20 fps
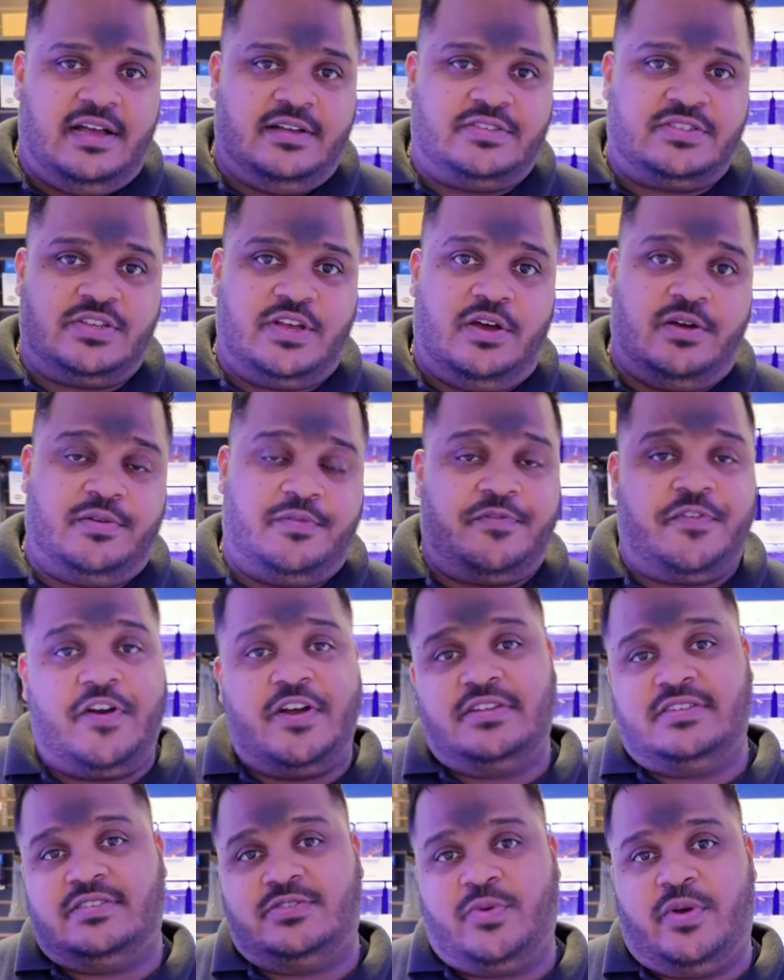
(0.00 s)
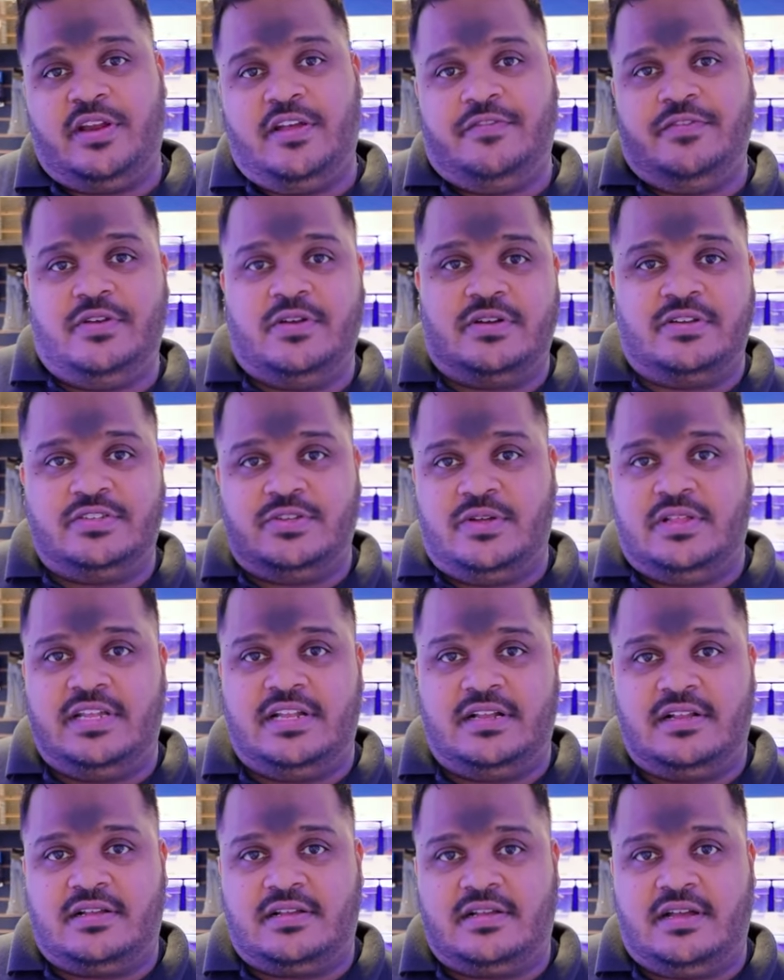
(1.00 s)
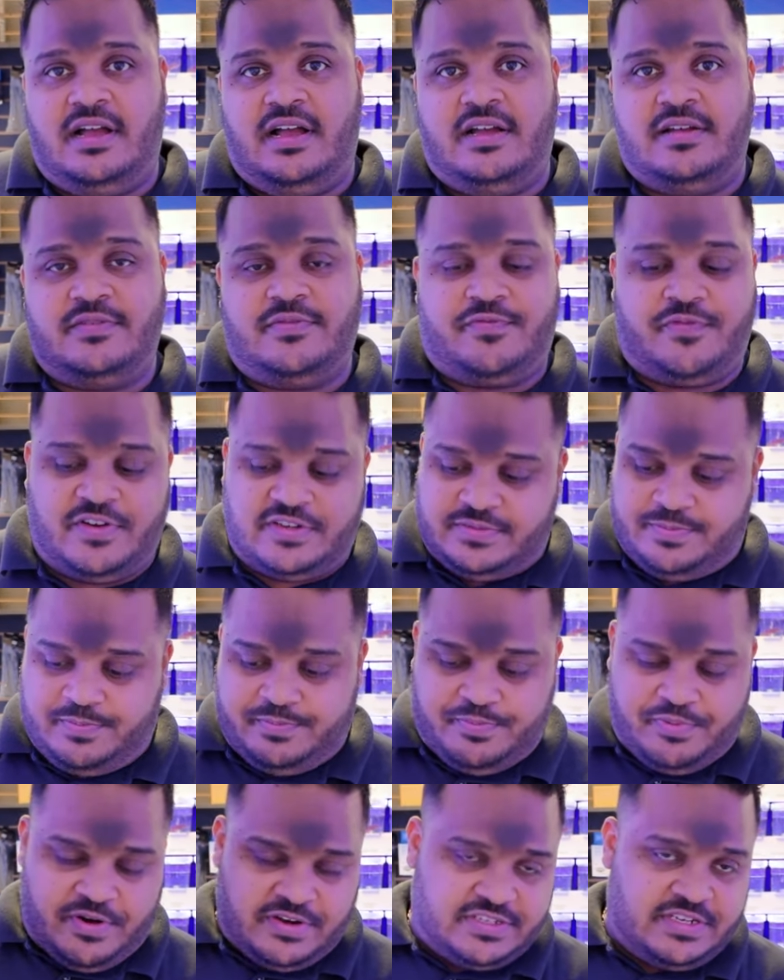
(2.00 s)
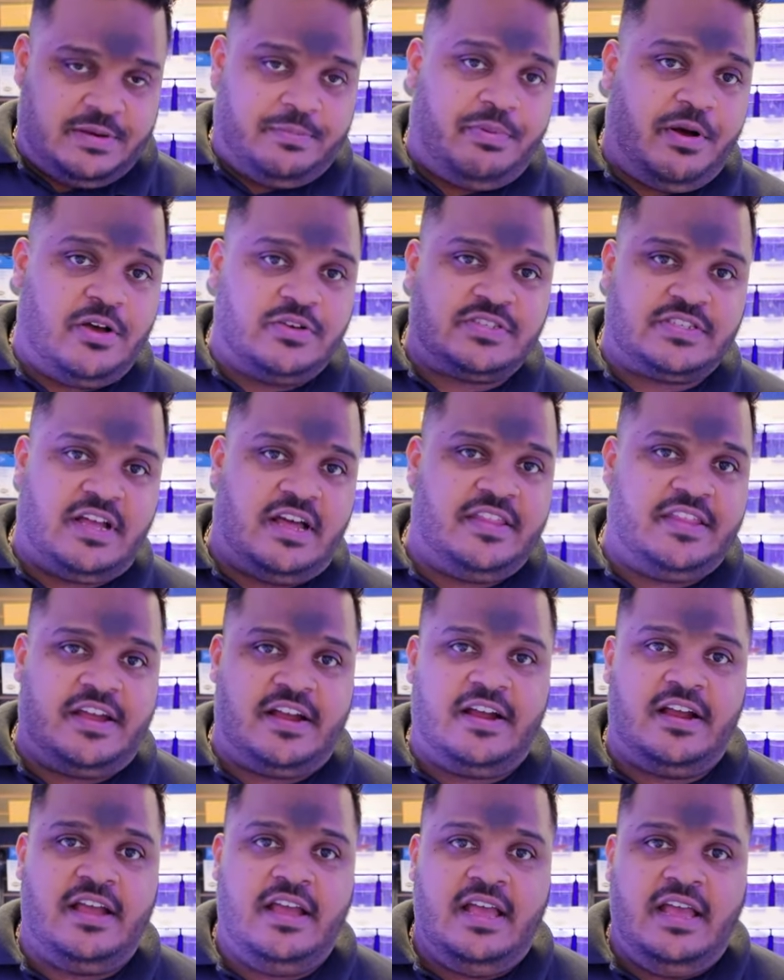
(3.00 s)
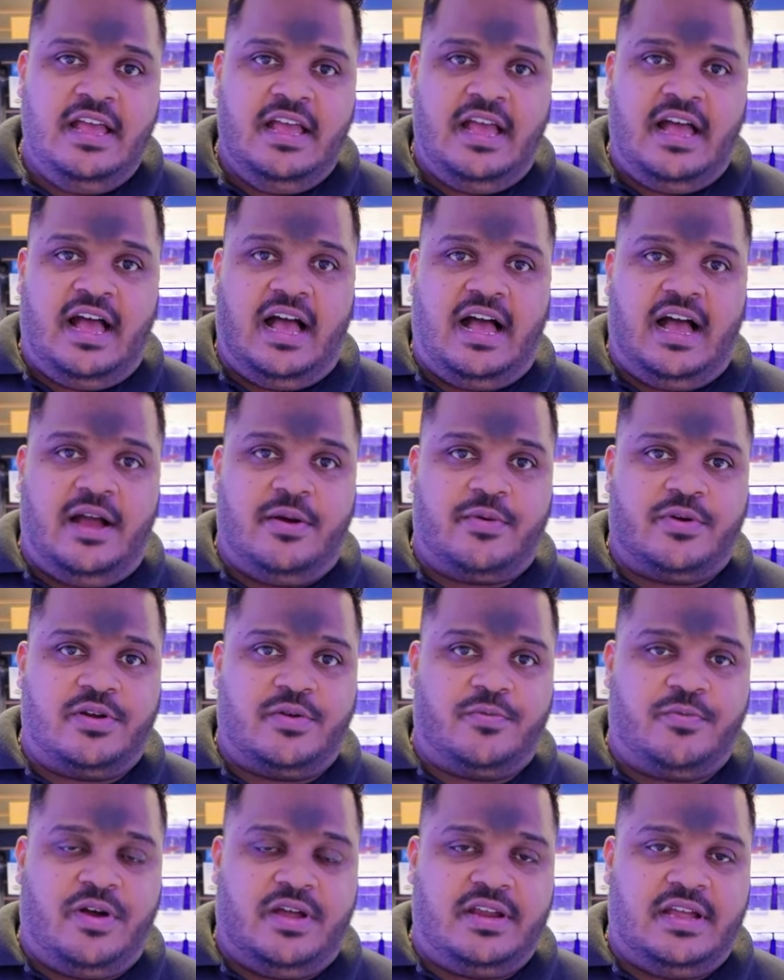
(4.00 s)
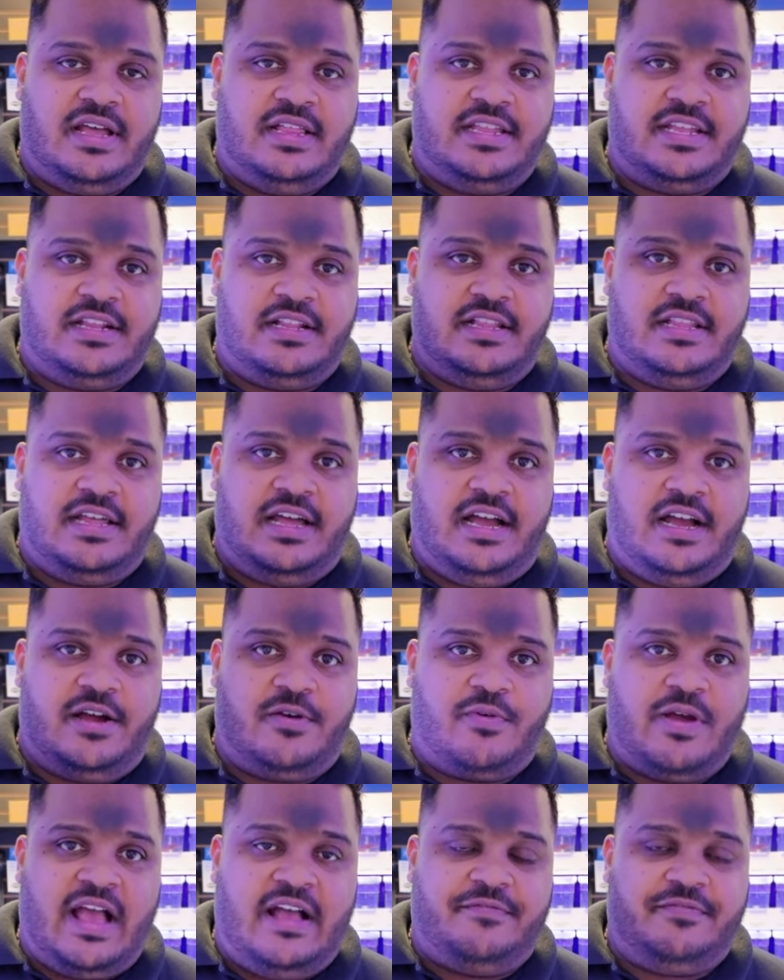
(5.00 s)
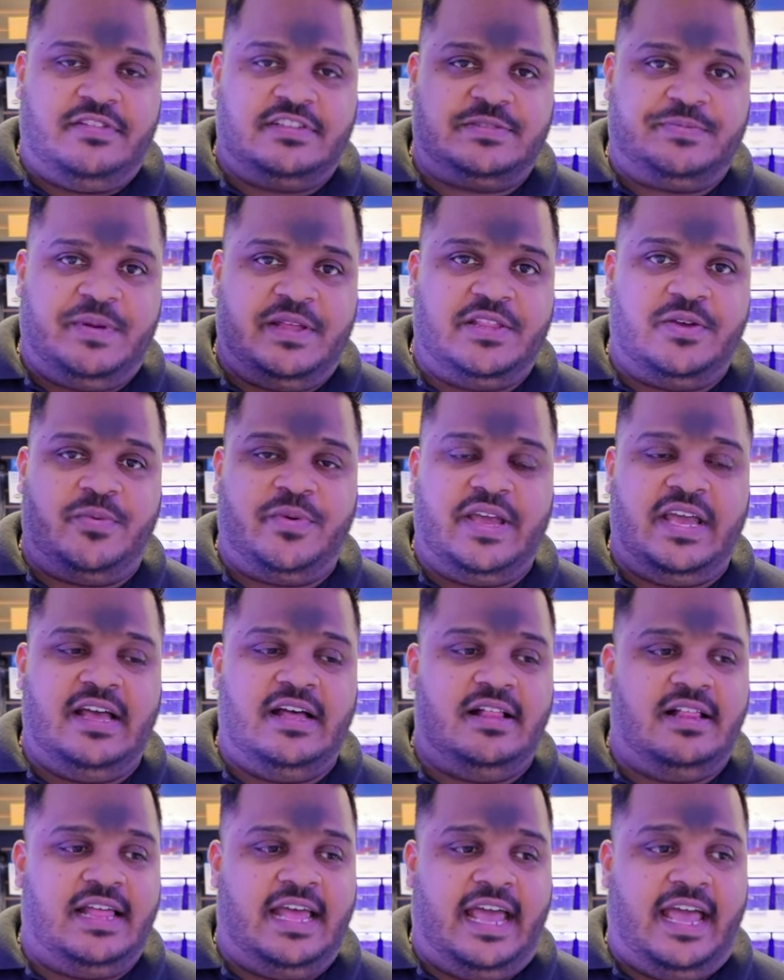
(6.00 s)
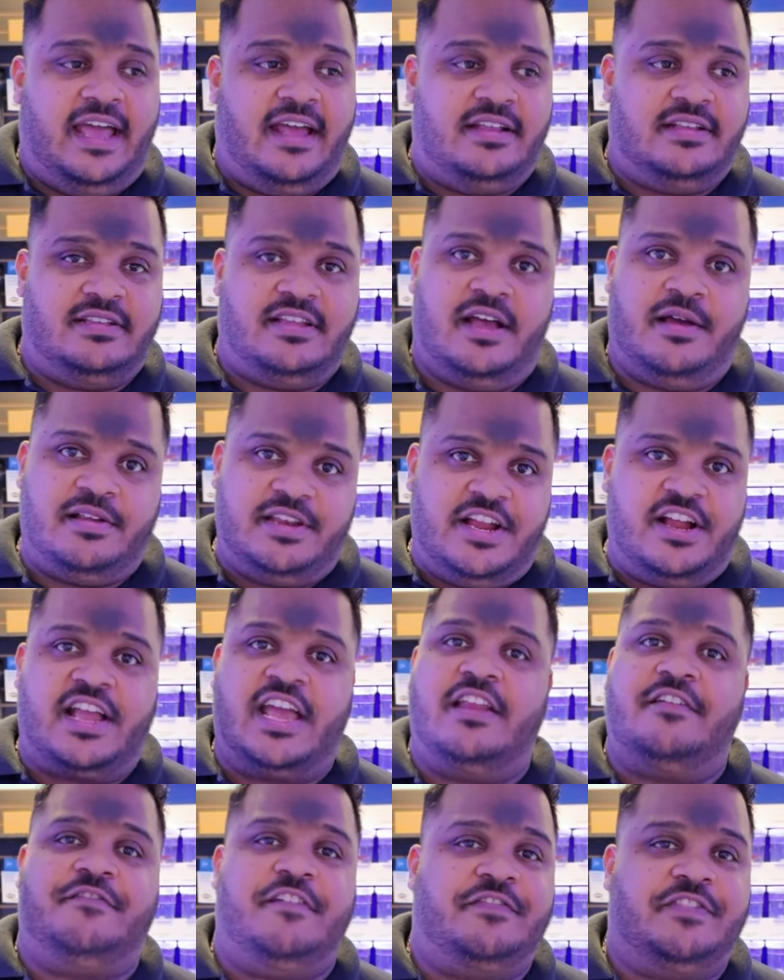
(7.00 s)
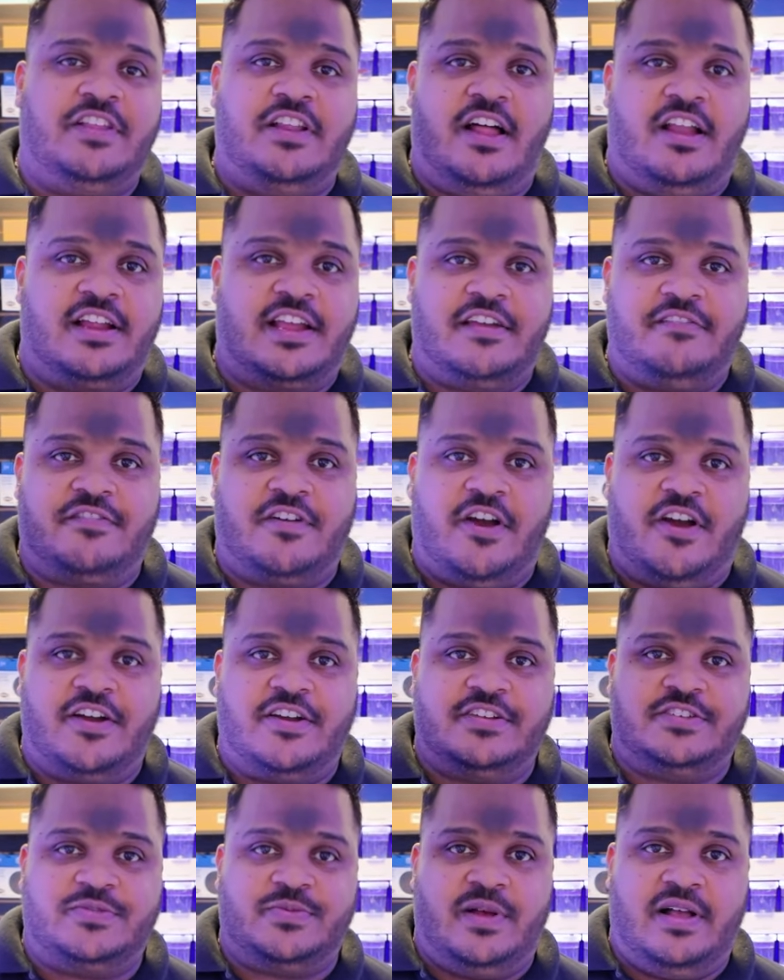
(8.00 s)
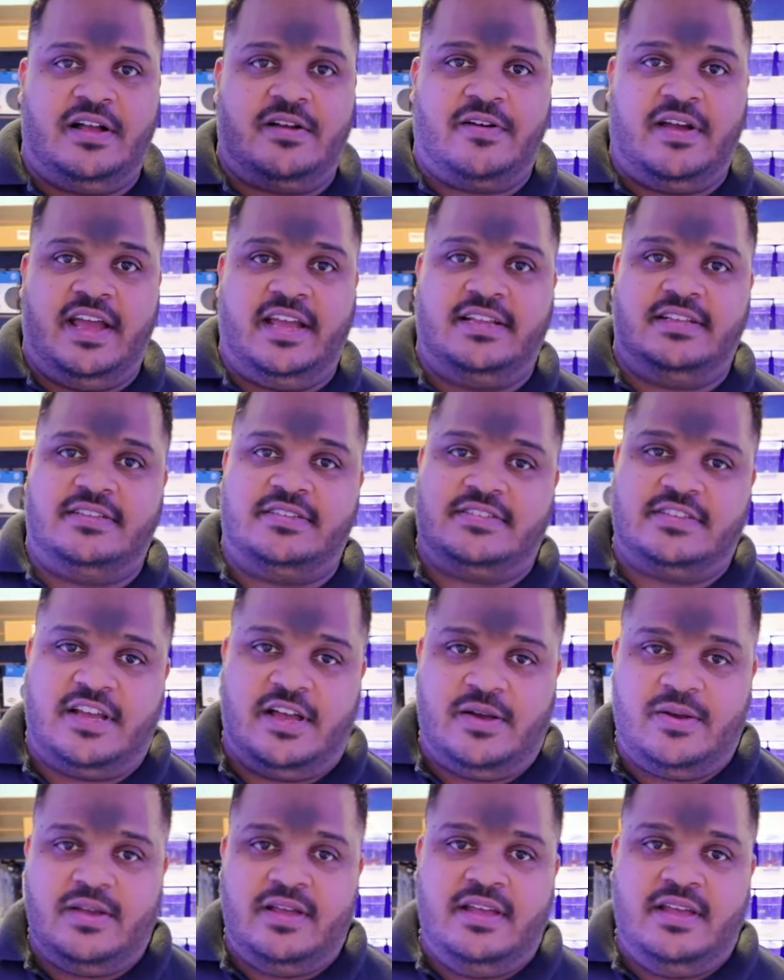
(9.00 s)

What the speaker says: So the first 20 of you are going to do a little, first person to post on there. We're going to run a little raffle, spin the wheel, and they'll get a $50 gift card as well, right? So